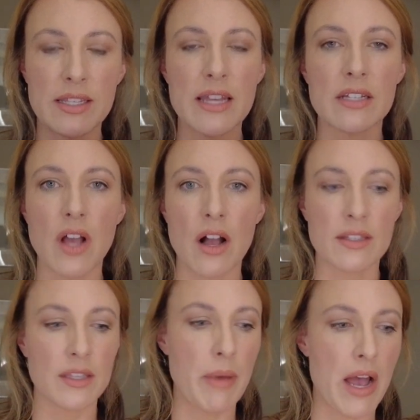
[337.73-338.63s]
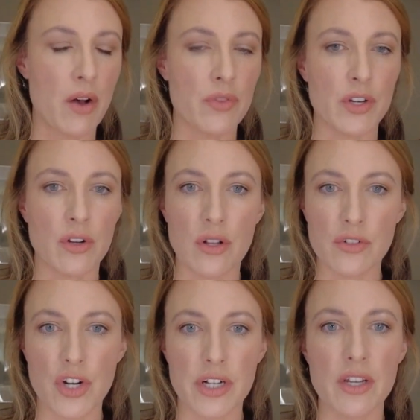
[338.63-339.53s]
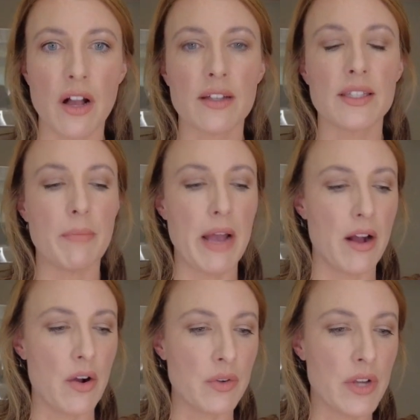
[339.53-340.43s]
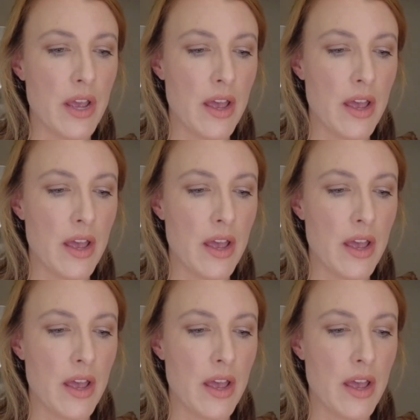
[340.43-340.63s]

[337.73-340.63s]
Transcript: and it talks about their culture. It talks about